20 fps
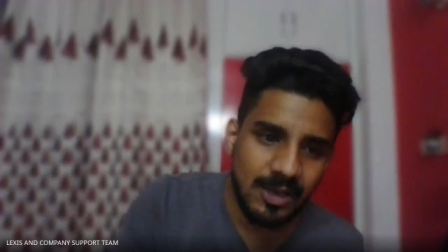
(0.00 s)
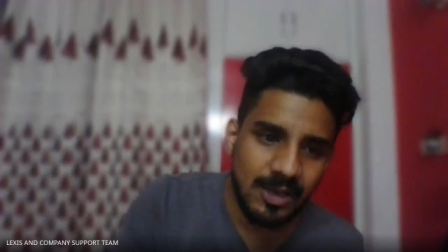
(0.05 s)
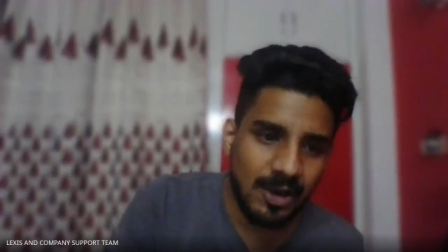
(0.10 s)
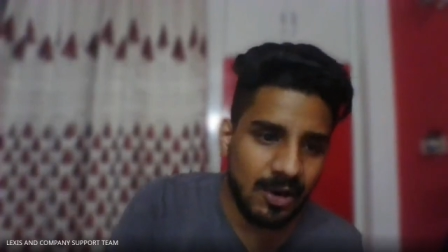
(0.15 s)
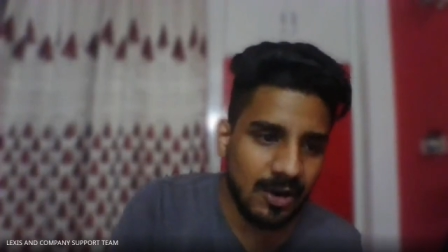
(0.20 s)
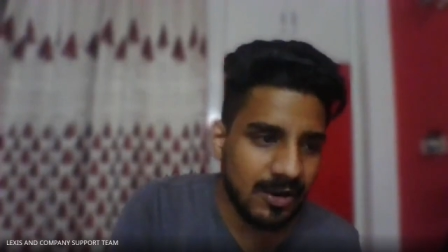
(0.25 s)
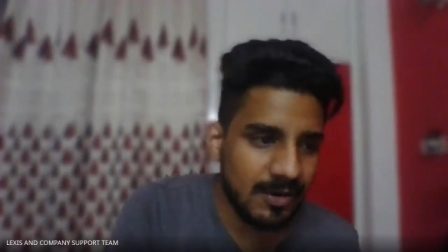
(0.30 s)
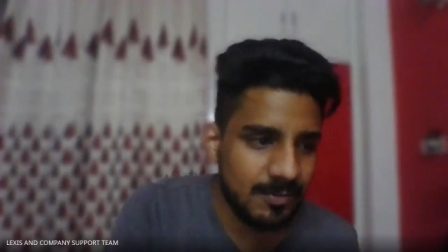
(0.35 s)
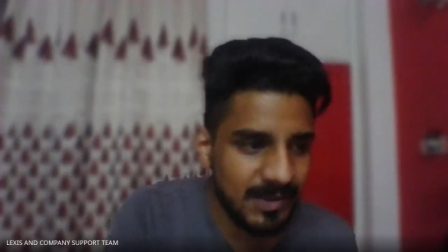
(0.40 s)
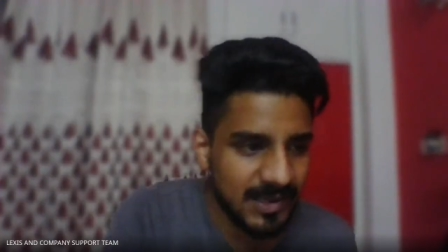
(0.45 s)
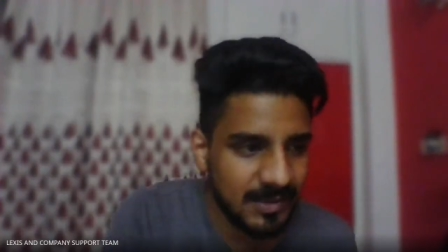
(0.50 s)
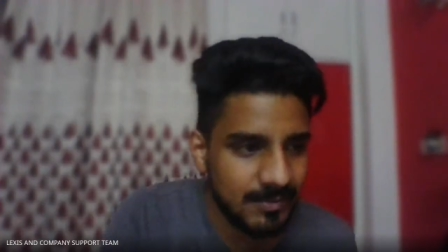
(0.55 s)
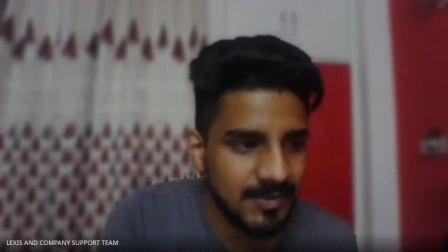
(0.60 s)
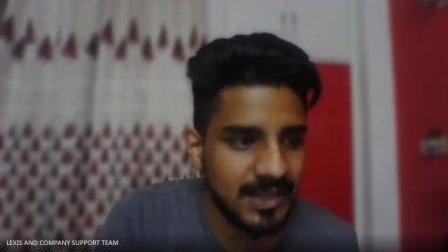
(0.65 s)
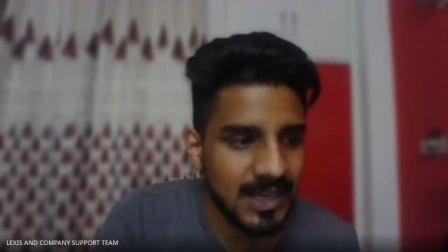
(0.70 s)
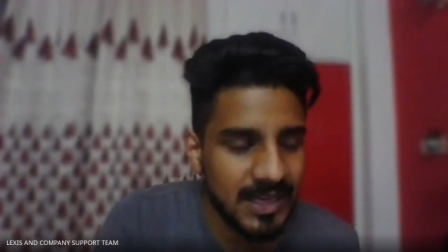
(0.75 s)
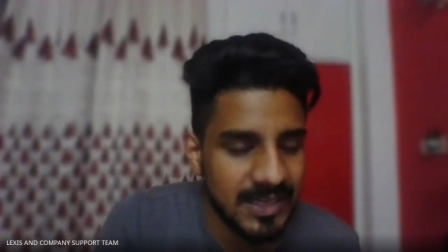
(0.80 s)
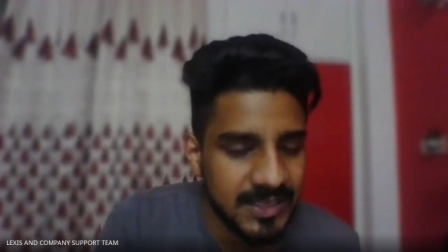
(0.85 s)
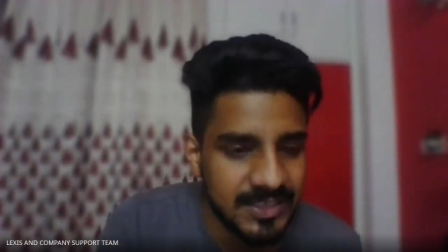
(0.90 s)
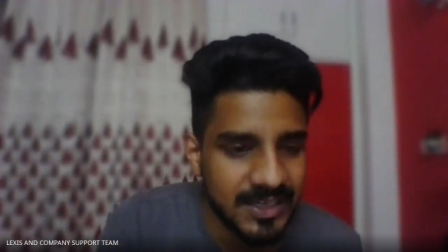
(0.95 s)
or maybe
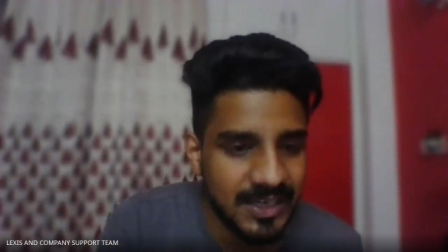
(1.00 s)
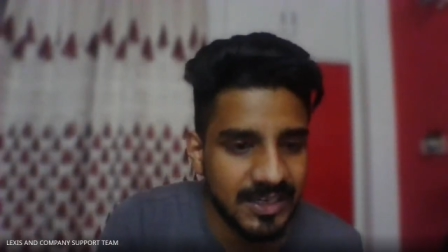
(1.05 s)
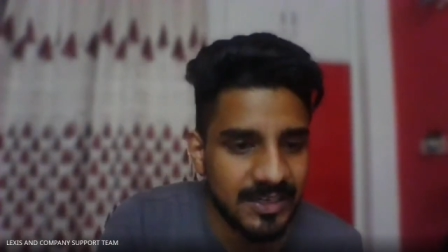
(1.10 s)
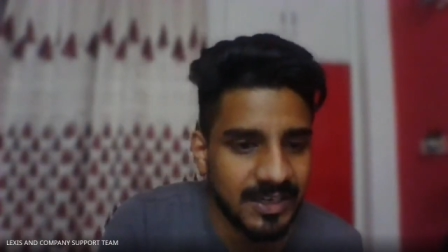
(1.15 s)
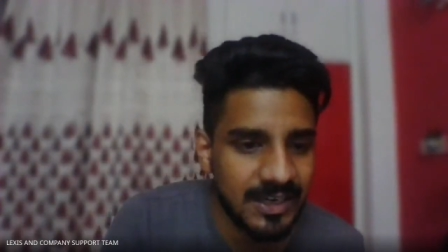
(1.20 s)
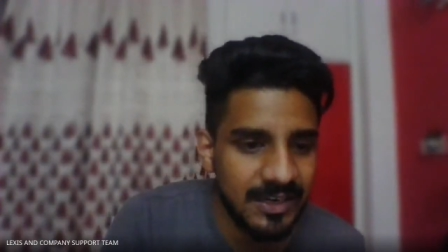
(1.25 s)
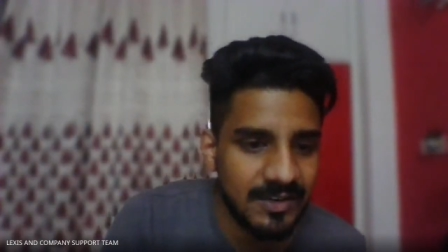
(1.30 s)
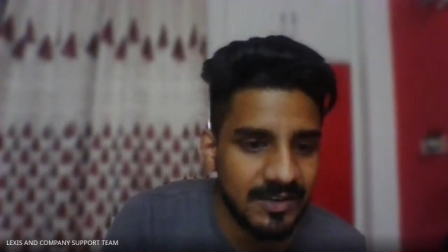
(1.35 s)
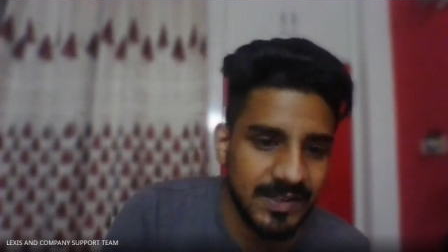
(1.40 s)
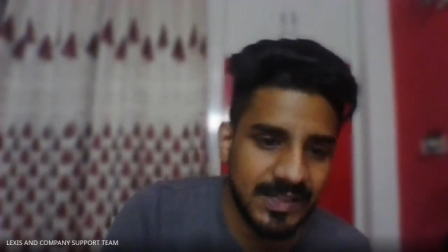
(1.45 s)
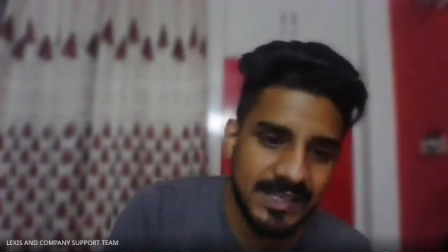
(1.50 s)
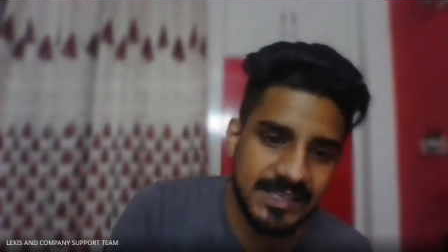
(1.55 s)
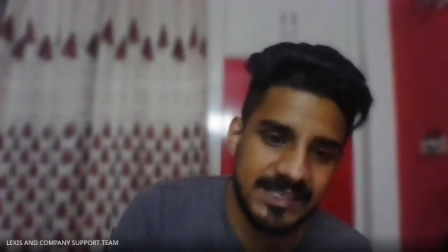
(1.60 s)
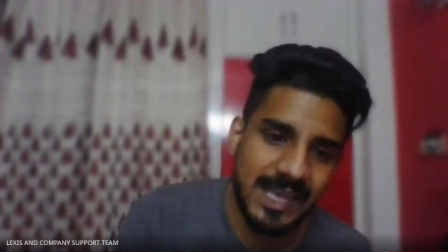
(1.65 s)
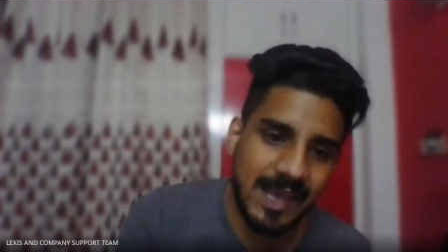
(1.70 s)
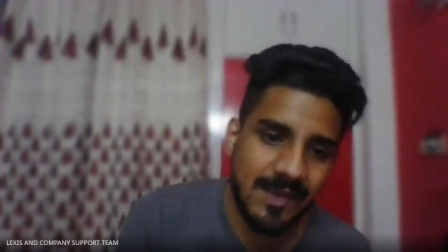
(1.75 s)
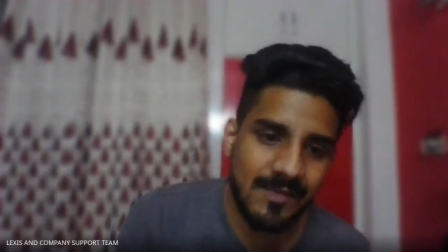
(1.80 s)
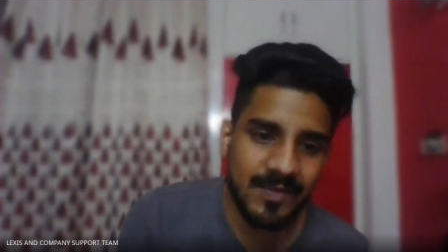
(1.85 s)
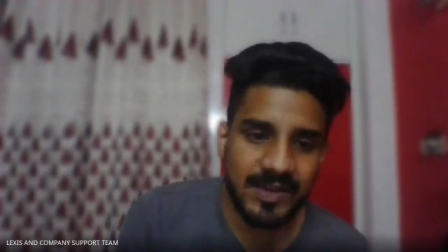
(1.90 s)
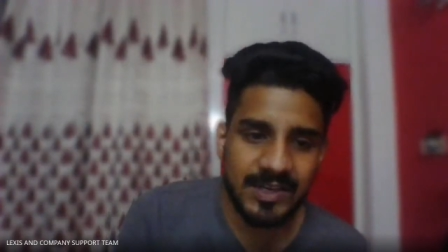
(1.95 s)
extended with the
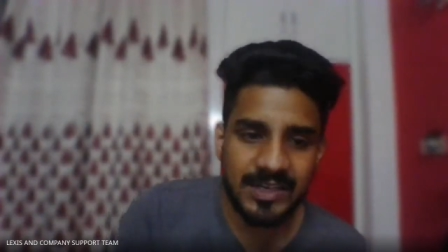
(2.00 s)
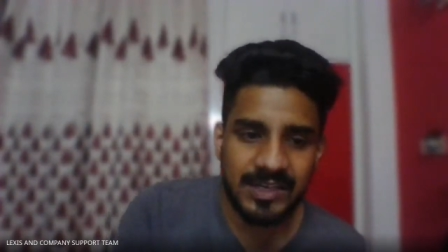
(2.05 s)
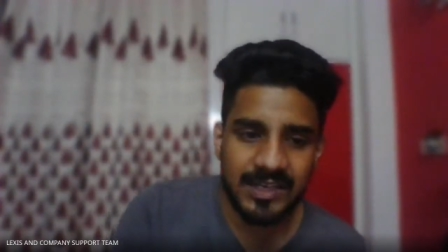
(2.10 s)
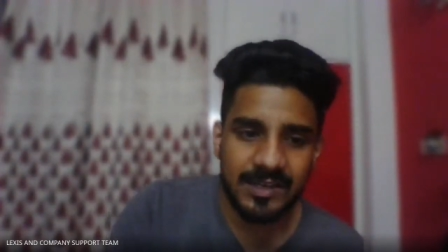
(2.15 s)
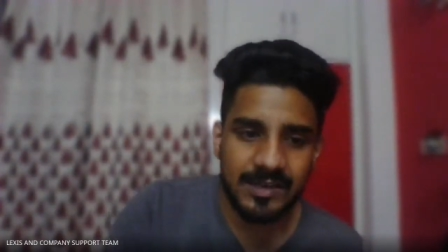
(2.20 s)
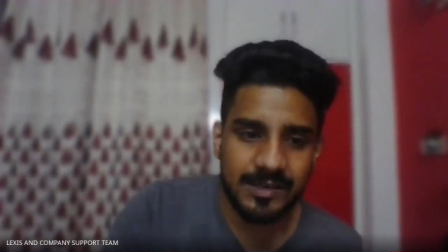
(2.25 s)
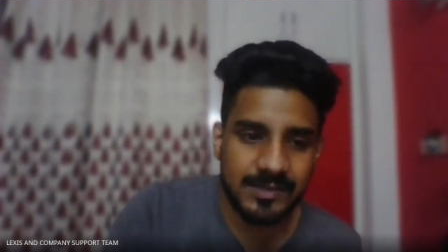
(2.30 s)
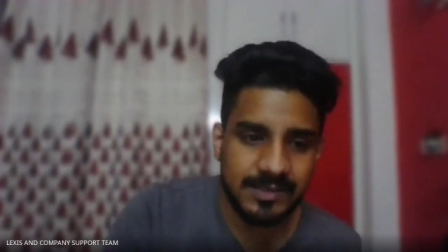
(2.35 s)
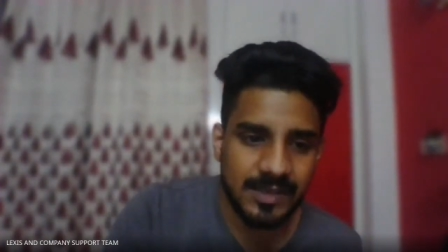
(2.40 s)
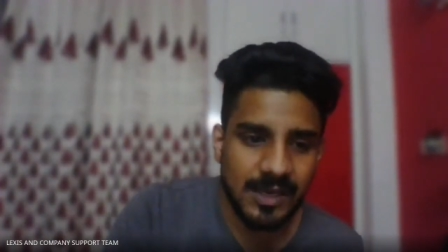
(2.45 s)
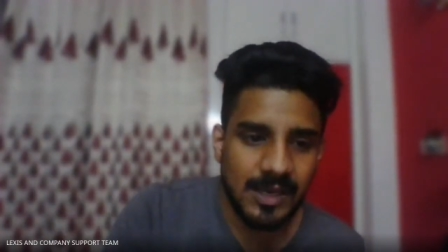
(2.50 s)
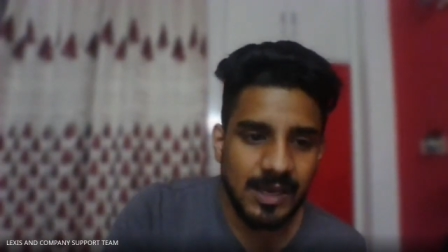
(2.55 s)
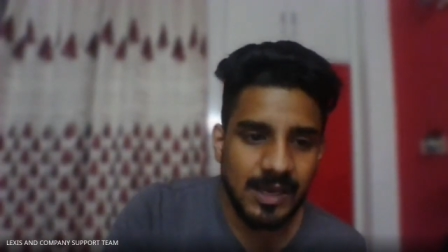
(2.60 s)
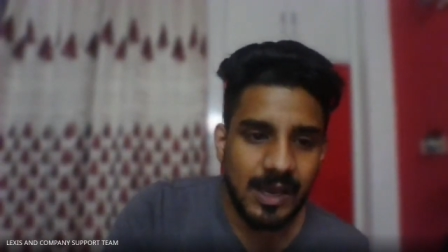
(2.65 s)
7 years.